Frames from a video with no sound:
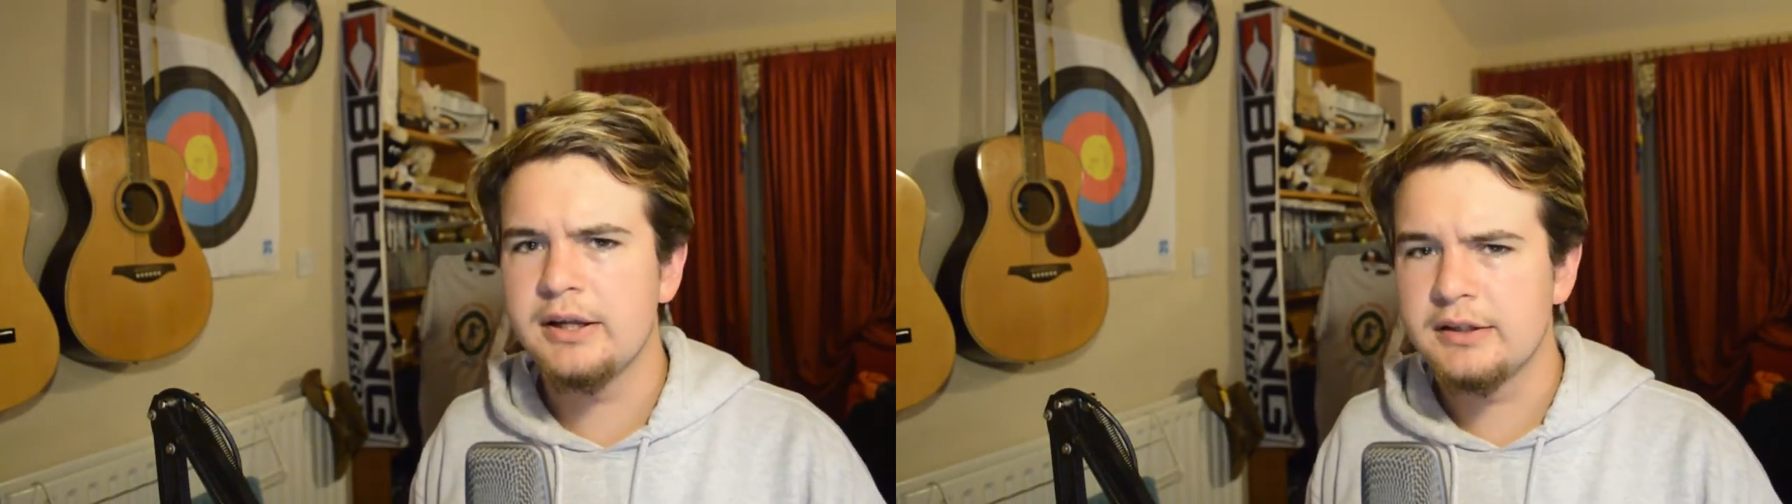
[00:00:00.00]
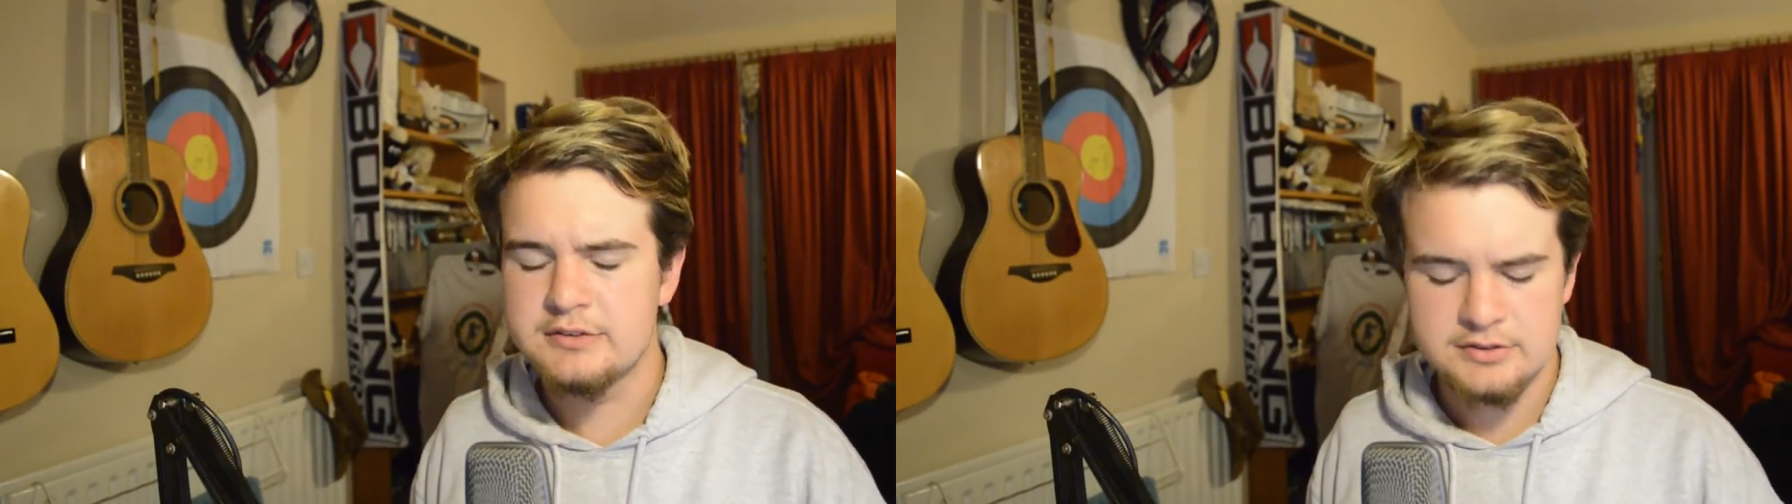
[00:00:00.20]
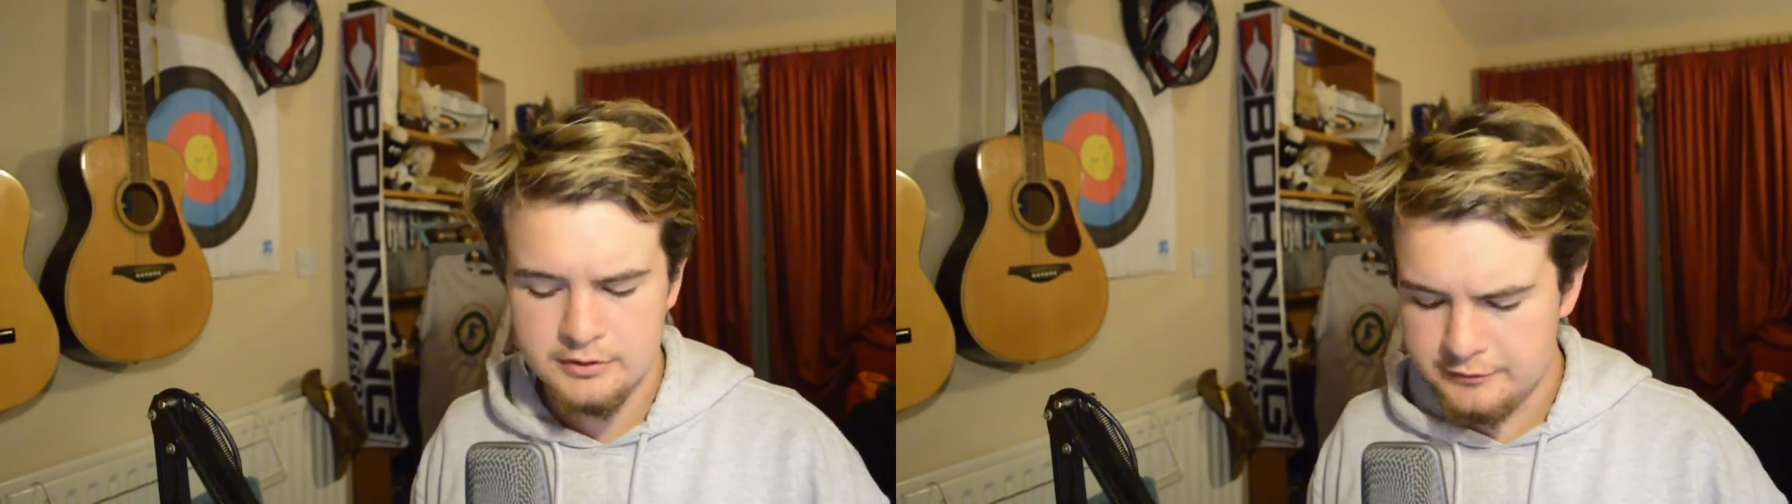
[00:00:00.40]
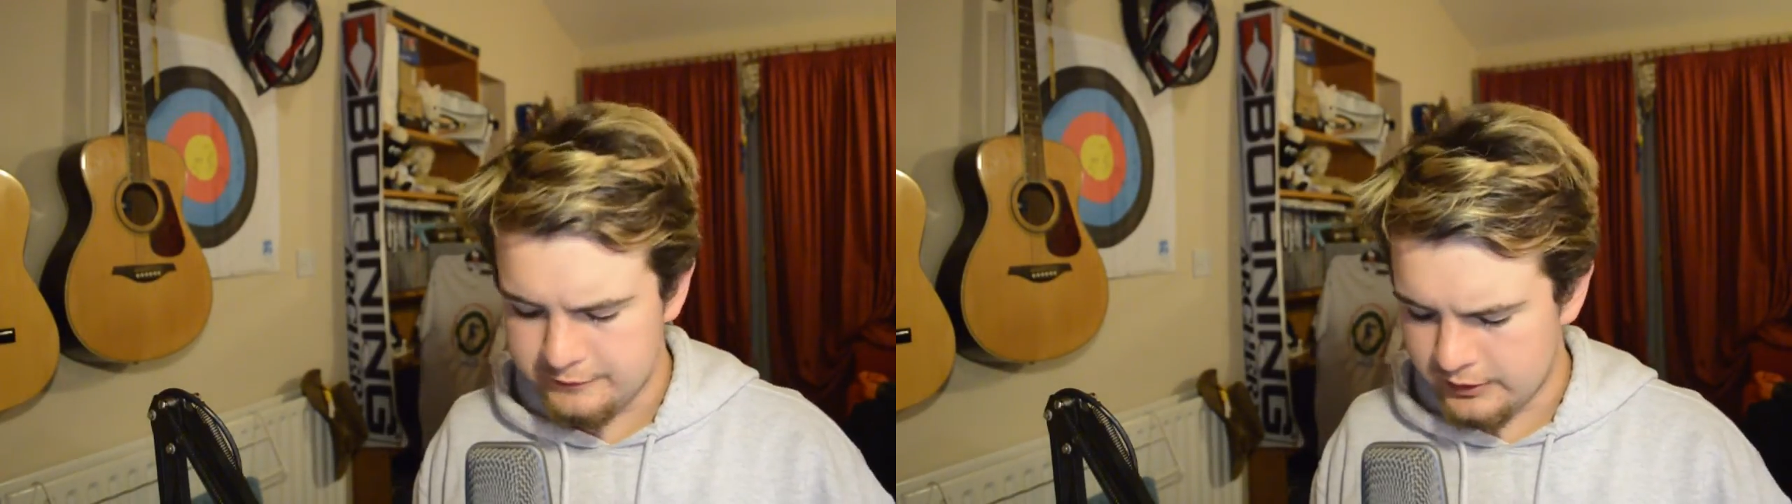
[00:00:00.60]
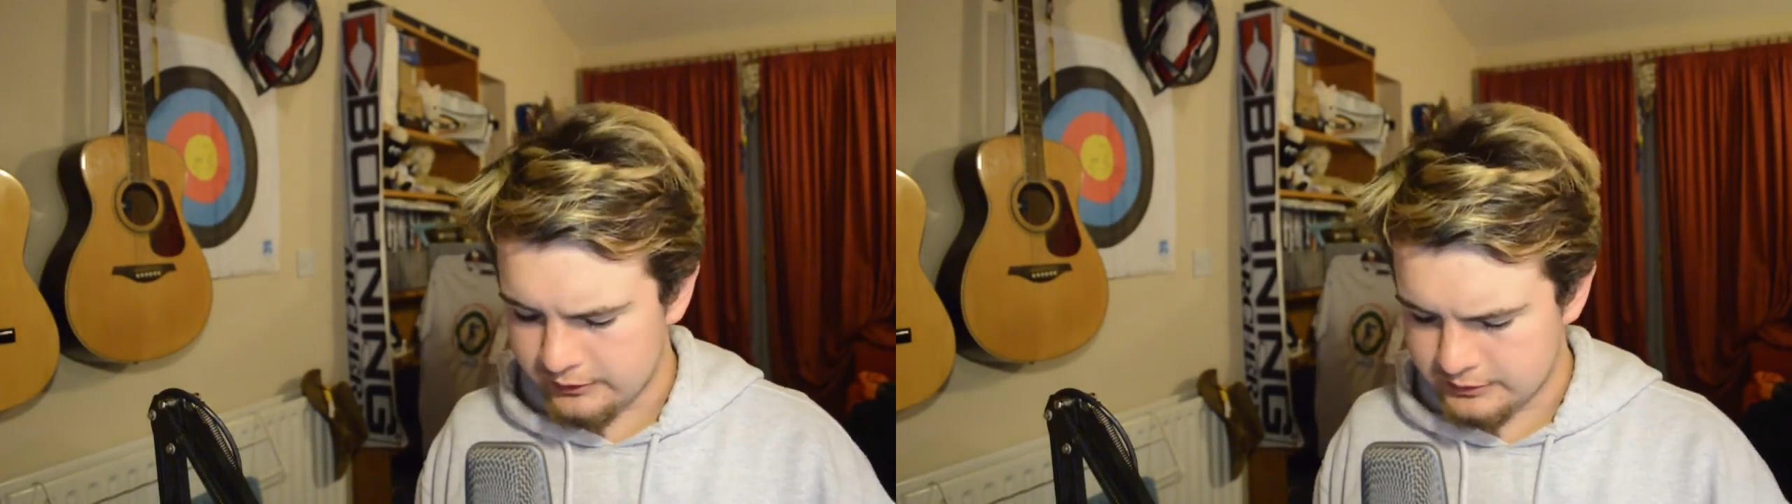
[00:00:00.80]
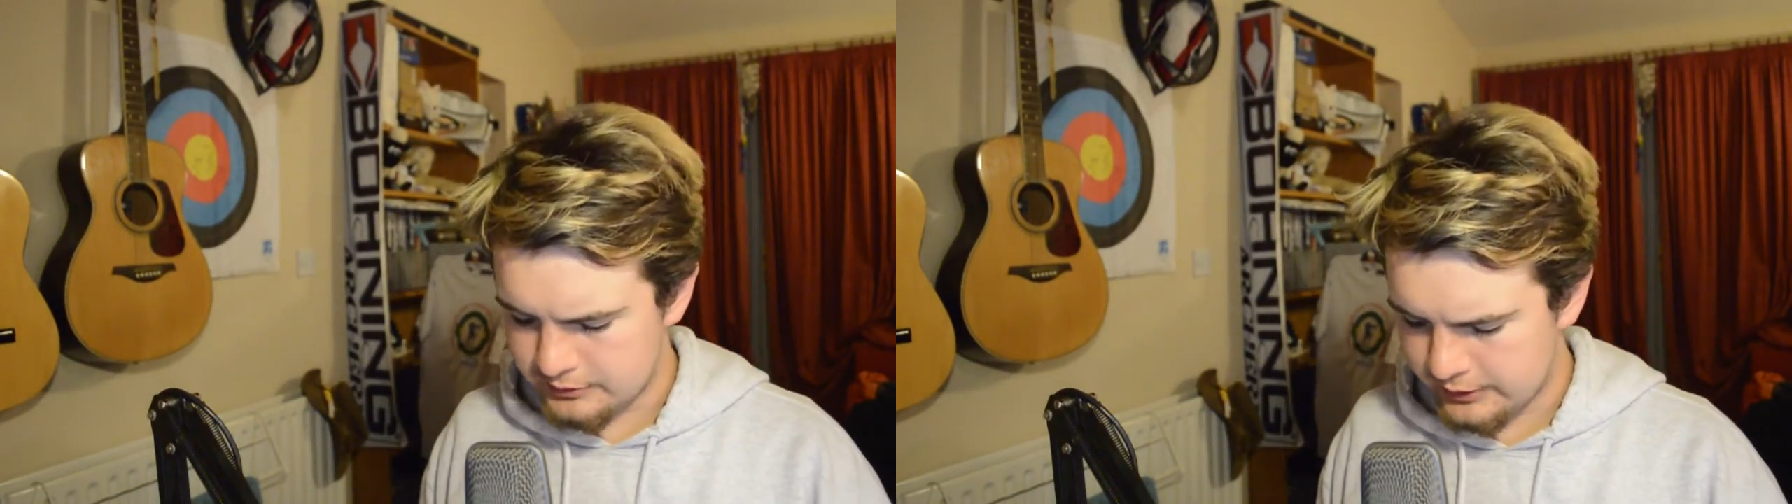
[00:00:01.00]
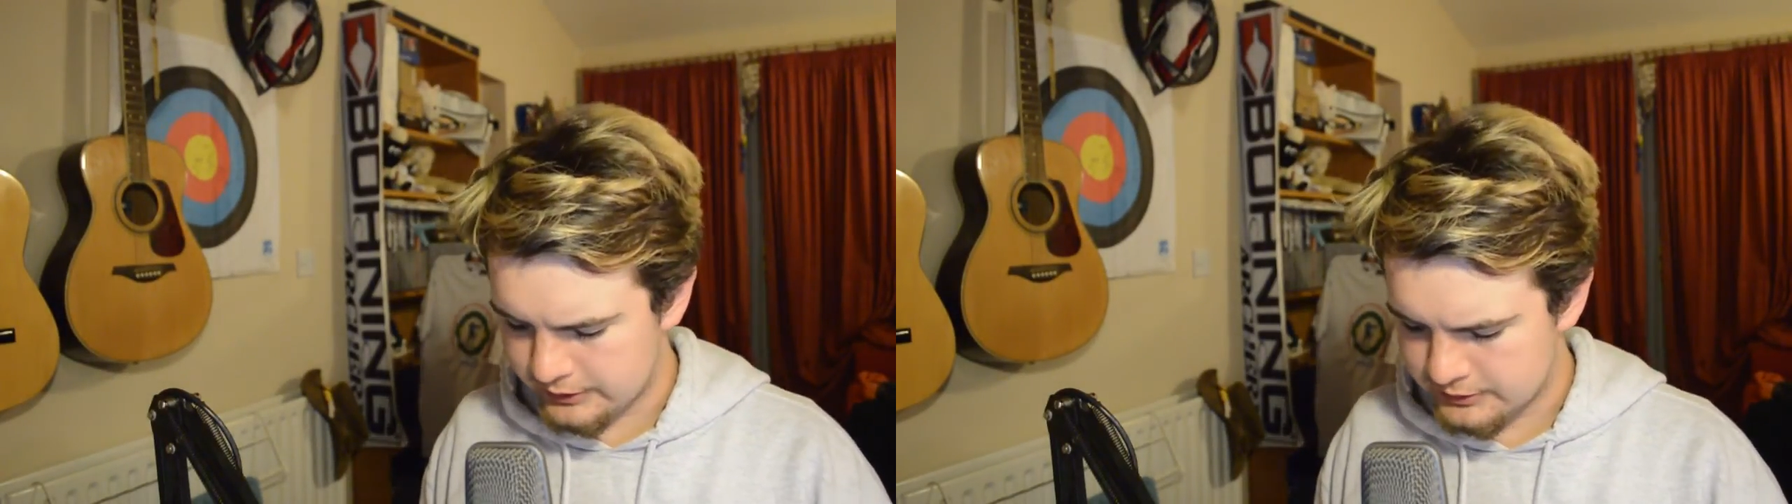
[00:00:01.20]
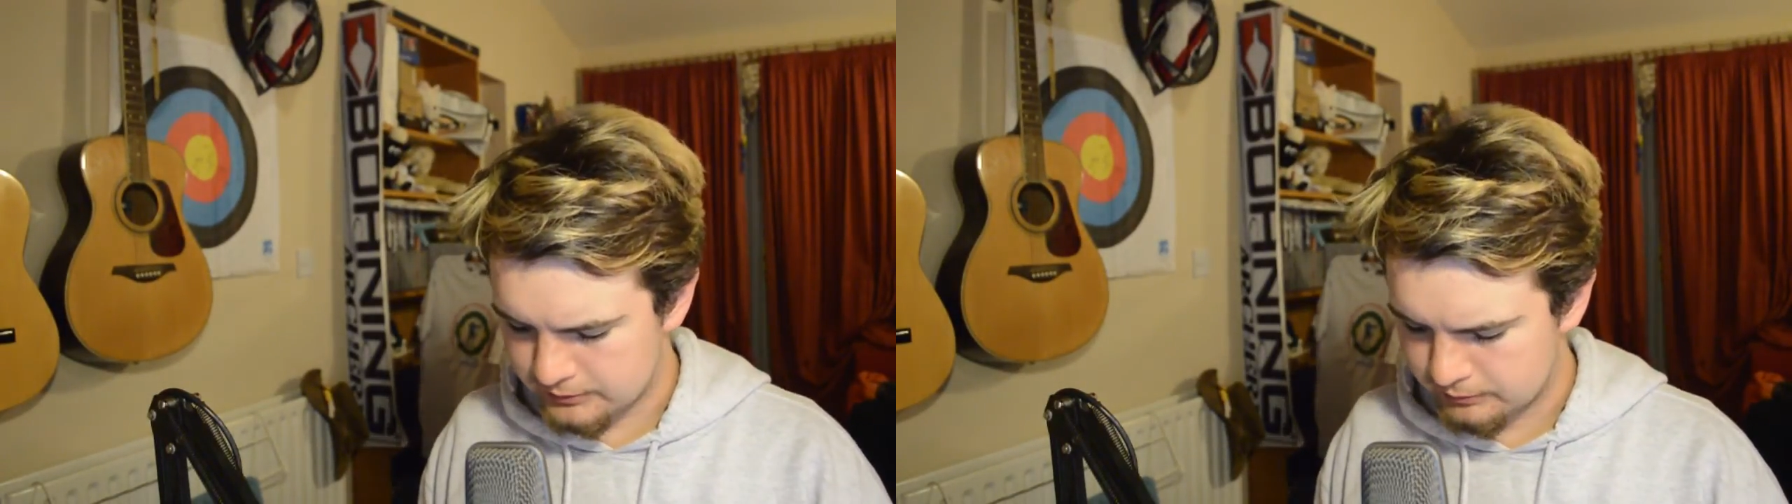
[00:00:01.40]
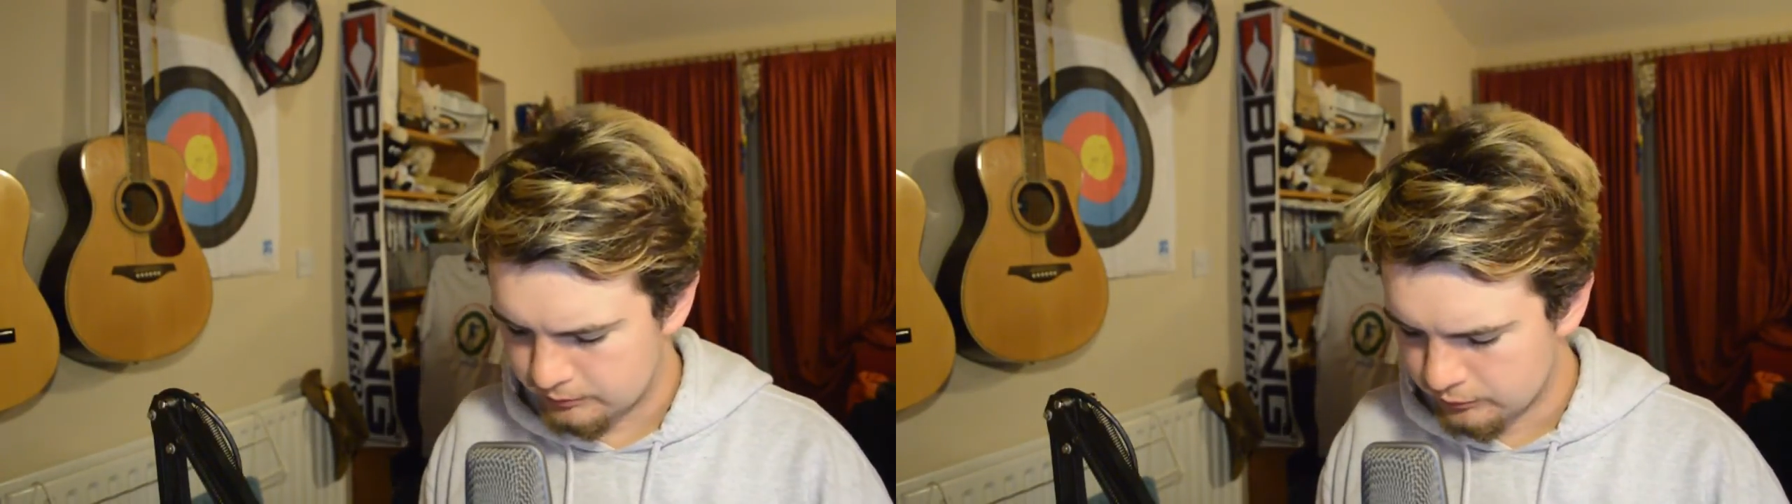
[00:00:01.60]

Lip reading: so far it's created some